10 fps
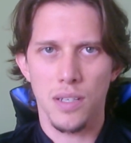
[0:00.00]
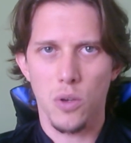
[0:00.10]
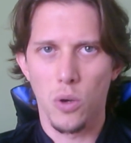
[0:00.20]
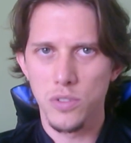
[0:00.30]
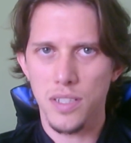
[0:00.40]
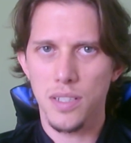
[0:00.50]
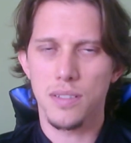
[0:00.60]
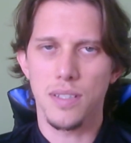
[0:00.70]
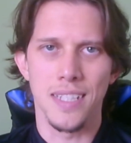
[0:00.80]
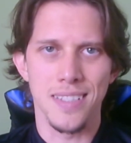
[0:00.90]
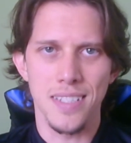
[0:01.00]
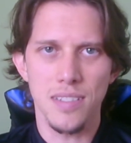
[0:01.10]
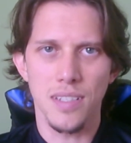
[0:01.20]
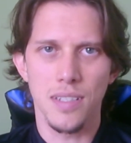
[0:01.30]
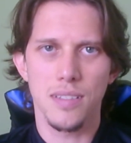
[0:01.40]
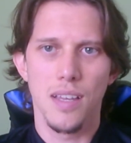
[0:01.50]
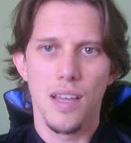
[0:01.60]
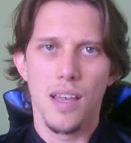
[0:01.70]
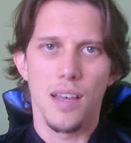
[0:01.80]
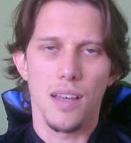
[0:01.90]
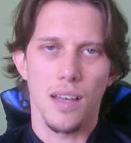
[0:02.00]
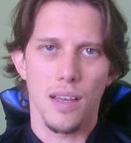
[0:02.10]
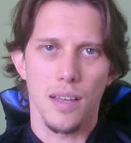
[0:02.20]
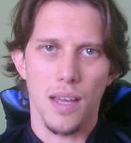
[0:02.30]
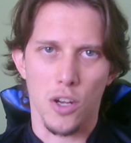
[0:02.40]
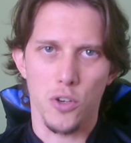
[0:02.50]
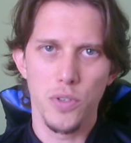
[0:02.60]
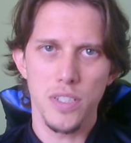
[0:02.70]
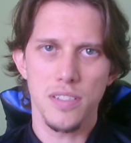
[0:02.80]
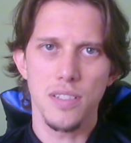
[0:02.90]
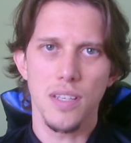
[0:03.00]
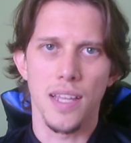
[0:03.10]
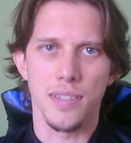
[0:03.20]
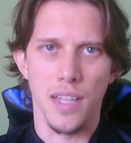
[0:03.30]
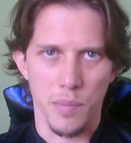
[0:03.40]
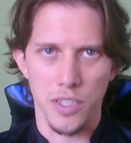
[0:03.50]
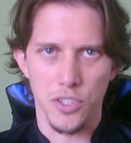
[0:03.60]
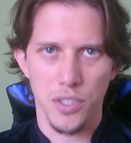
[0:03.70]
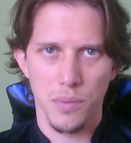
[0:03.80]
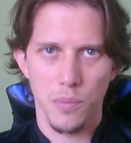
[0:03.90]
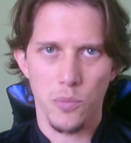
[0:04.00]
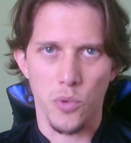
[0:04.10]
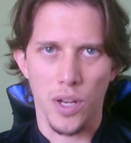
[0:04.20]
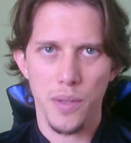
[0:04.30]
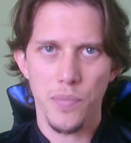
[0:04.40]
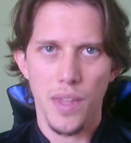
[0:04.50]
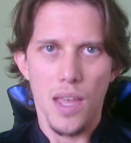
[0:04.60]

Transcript: constant and decent accuracy and damage, right?